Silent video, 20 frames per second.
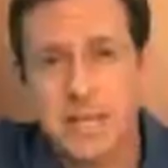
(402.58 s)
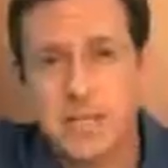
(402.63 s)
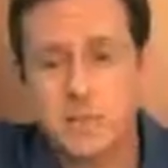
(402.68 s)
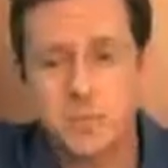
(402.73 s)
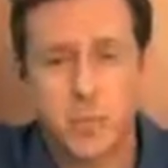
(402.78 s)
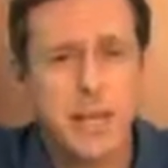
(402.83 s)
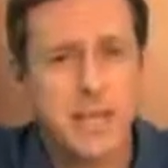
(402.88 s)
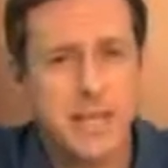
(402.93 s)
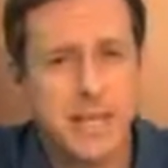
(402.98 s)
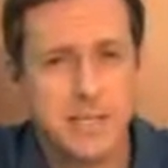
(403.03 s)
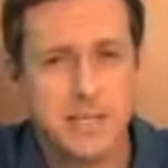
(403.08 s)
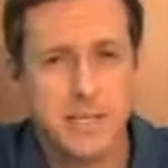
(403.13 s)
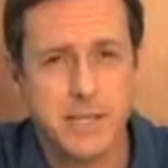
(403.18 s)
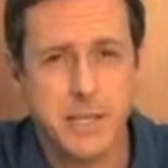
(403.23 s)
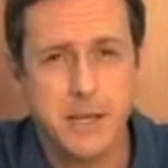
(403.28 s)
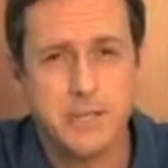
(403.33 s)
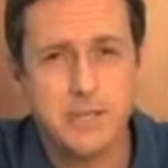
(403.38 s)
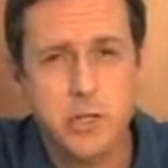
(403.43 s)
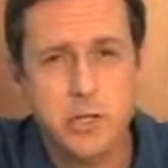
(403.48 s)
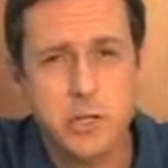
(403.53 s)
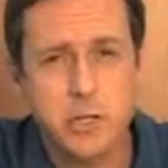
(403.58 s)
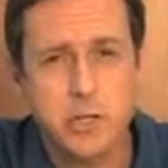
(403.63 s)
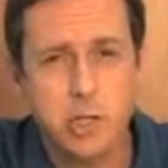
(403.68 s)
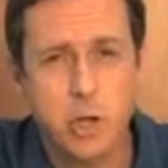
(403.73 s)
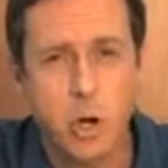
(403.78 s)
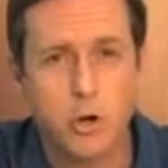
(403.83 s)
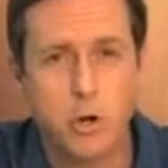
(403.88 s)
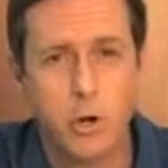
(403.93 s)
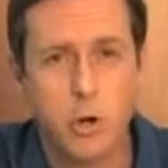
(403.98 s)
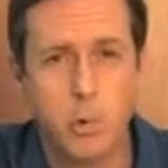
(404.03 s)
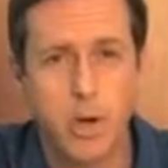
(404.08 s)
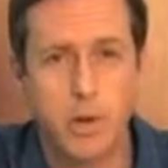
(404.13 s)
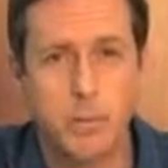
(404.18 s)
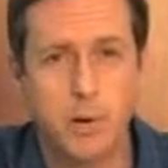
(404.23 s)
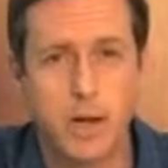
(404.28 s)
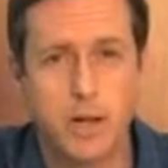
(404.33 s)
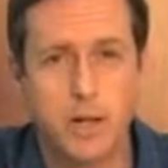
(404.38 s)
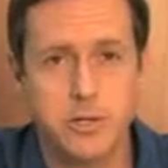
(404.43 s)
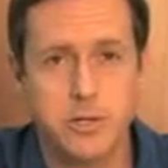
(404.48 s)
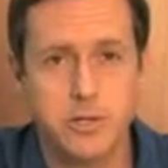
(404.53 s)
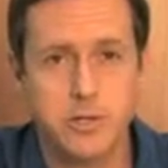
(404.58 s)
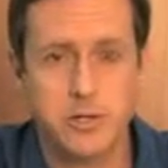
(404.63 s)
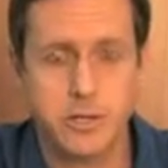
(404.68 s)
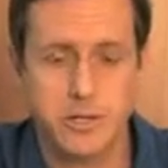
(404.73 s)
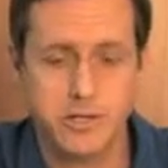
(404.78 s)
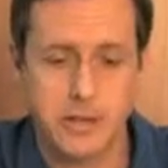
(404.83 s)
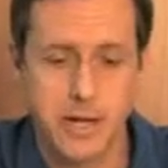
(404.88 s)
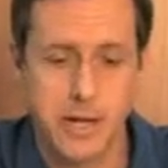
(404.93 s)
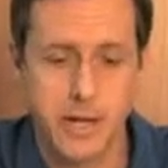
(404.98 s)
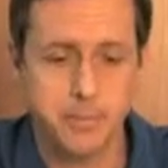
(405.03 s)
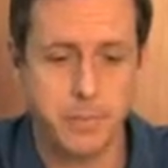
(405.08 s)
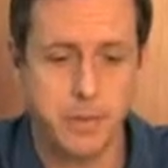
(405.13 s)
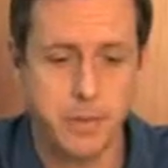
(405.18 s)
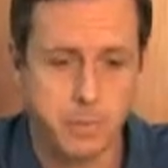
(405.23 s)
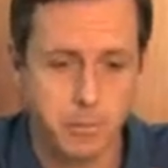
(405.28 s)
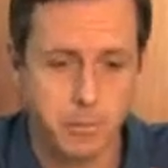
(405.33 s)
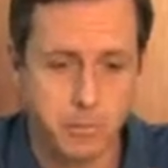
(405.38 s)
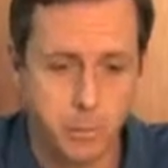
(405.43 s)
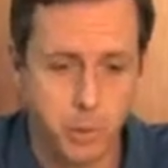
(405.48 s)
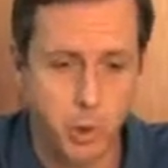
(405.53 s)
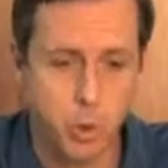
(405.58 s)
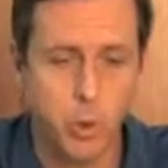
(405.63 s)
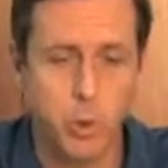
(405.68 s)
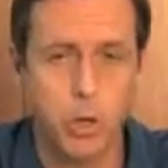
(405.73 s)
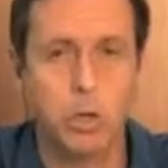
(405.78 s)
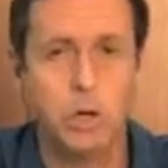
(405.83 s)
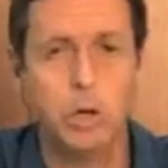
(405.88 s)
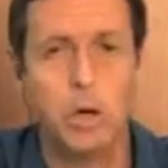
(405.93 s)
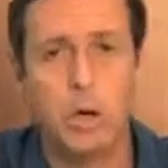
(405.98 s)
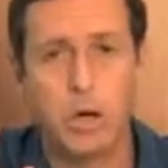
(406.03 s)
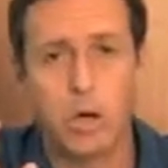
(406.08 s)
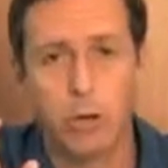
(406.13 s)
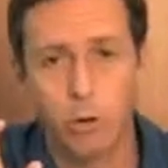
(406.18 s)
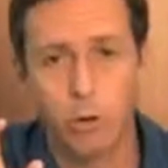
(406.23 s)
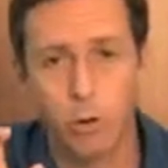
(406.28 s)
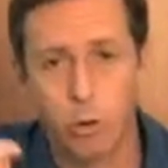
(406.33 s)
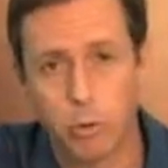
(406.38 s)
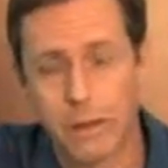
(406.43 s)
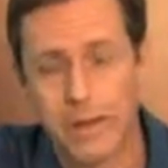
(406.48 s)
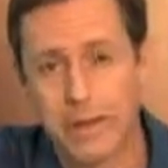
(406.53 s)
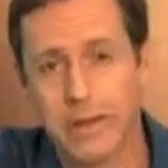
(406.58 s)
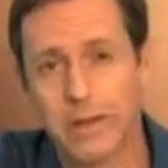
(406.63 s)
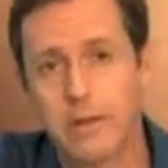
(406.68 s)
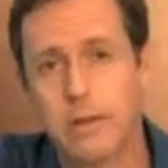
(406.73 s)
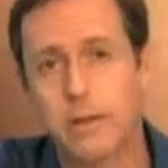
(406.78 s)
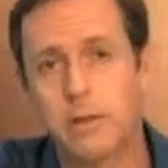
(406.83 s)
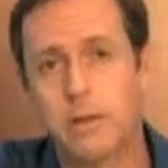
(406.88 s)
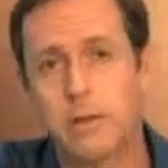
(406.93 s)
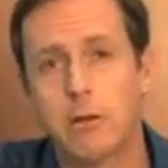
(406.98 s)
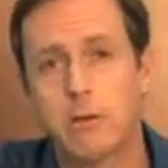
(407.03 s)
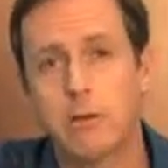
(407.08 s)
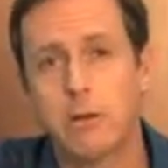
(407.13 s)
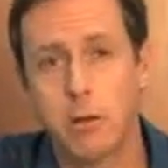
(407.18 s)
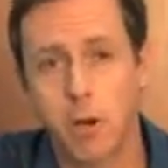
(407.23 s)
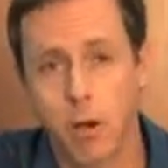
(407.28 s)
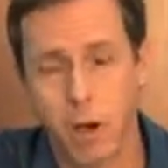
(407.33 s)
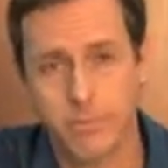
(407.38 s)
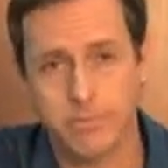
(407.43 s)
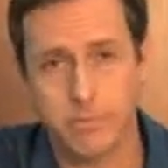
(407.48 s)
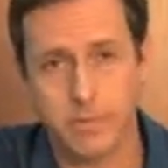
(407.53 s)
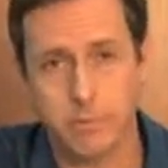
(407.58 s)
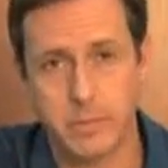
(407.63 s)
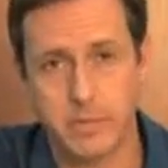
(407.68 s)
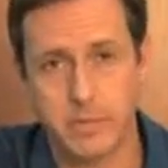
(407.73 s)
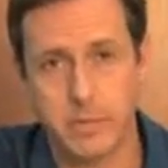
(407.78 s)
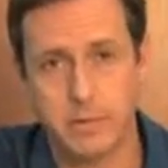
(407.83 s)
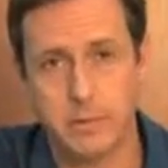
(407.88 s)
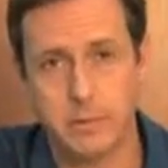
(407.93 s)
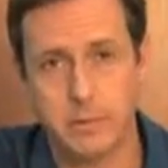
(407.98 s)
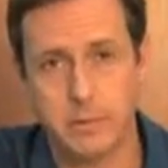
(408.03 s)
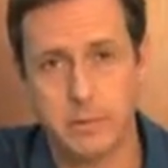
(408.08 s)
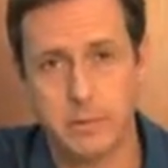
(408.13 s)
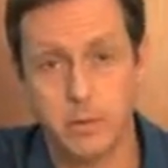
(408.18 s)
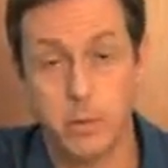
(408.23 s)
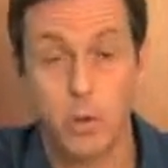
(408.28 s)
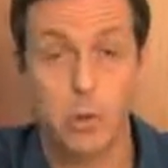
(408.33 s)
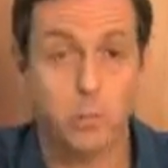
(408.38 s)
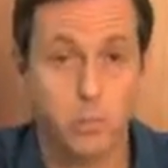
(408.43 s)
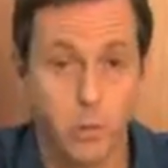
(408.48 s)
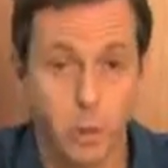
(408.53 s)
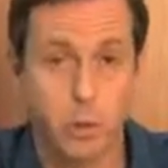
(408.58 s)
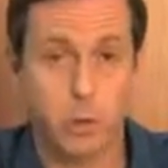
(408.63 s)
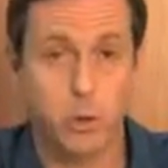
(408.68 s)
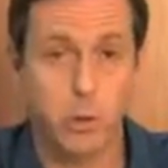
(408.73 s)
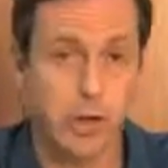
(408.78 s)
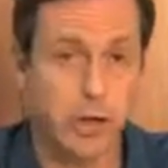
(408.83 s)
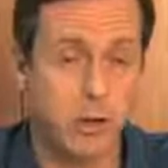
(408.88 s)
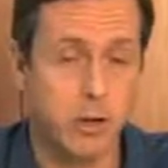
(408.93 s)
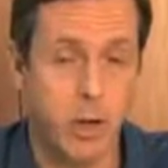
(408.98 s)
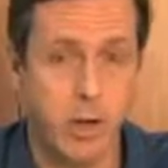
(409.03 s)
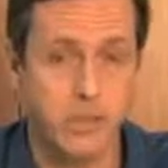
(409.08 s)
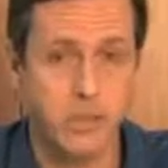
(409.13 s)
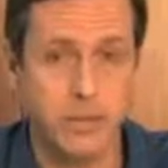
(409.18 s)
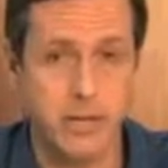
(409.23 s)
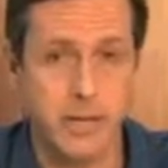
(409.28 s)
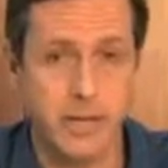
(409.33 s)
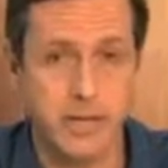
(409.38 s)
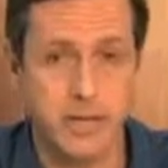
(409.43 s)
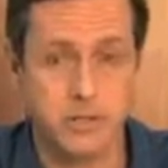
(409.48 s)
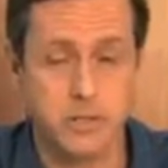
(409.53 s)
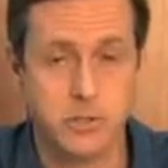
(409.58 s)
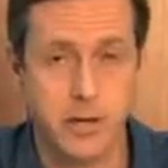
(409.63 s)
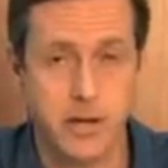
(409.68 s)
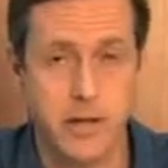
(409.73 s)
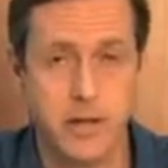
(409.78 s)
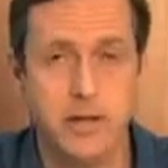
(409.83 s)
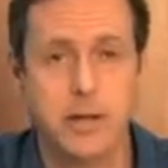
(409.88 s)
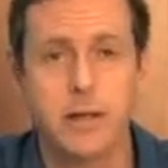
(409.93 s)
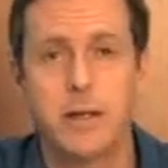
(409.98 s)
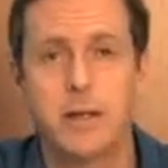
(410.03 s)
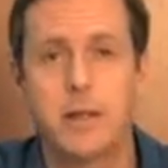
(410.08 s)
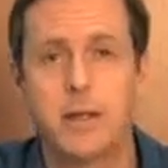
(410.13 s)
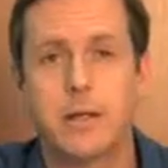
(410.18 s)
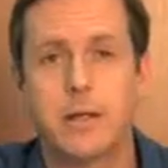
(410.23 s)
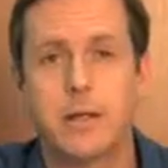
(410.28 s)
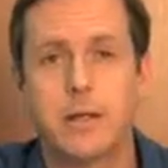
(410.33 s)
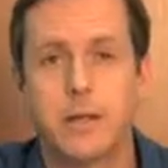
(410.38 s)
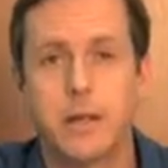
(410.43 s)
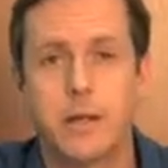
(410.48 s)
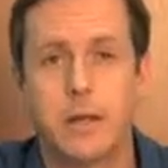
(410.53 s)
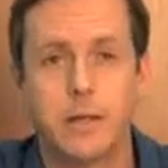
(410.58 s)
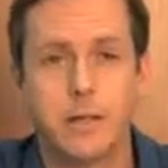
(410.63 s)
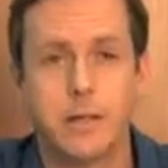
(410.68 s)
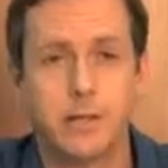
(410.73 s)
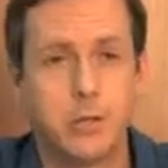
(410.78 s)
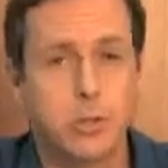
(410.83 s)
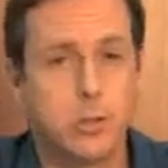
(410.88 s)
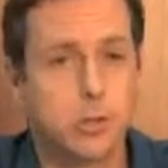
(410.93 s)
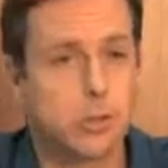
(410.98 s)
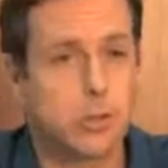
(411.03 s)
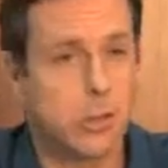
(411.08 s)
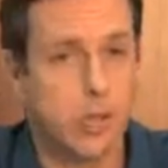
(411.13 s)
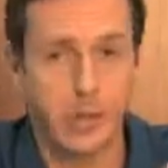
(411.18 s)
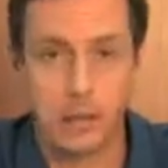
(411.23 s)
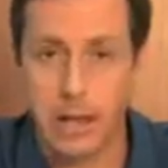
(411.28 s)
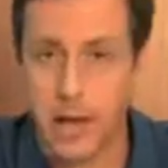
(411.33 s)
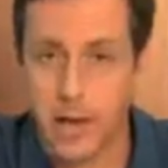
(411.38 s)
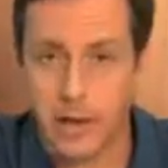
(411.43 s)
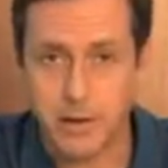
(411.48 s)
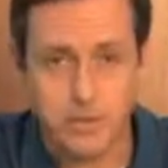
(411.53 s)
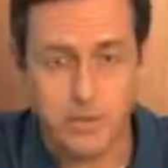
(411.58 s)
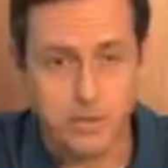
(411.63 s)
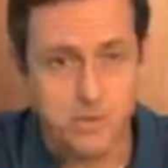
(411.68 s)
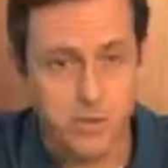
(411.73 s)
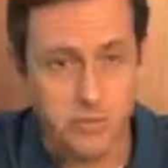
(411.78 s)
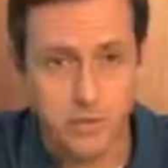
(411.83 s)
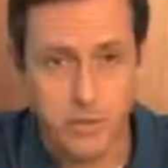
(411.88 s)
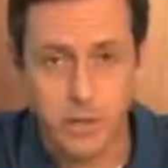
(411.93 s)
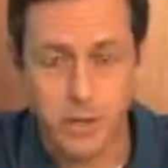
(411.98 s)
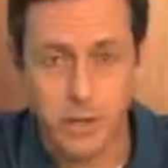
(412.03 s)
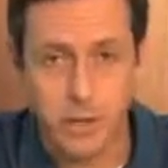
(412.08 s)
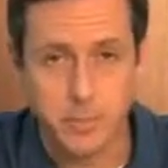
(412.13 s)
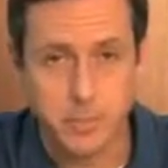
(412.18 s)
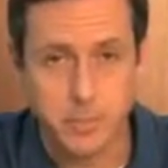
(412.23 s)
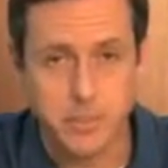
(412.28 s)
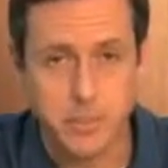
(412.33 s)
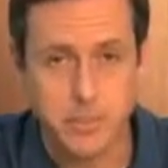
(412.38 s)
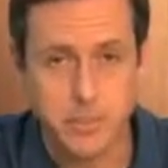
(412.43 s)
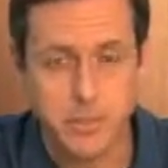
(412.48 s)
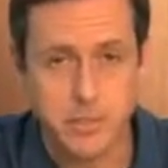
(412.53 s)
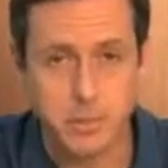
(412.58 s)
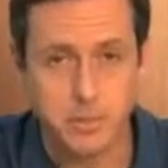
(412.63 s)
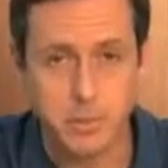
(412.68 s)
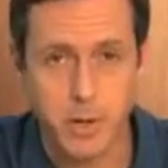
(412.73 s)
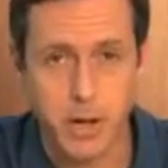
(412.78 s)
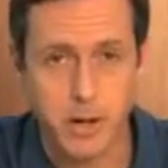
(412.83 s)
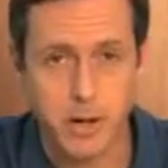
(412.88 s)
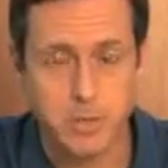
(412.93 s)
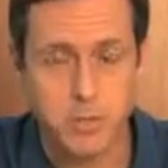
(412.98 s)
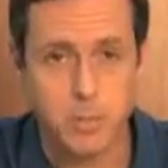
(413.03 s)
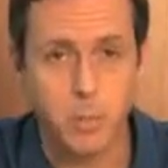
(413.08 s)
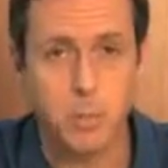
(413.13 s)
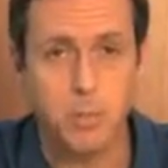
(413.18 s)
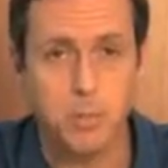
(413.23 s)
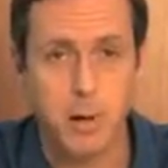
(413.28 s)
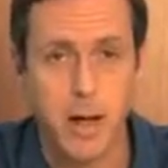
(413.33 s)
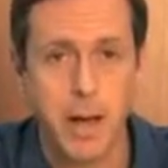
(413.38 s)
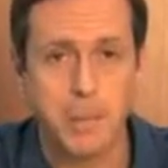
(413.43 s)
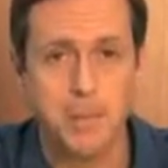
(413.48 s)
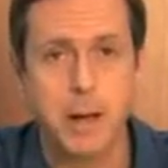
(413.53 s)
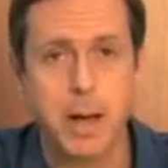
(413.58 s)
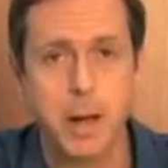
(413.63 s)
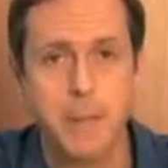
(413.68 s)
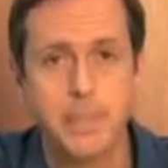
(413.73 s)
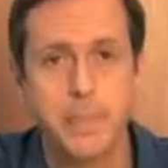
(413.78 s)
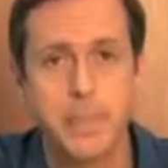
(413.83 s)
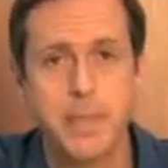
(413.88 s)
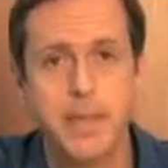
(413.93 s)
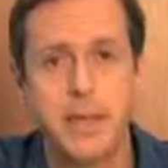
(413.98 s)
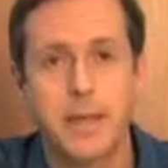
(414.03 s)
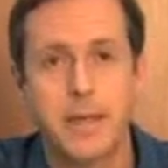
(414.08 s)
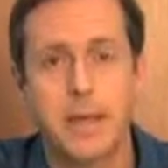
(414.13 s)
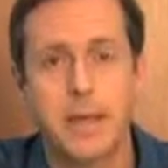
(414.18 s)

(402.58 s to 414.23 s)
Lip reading: It's pretty easy. If you just go to your web browser and type in pure green coffee bean or pure green coffee bean extract, a lot of different companies and products will pop up.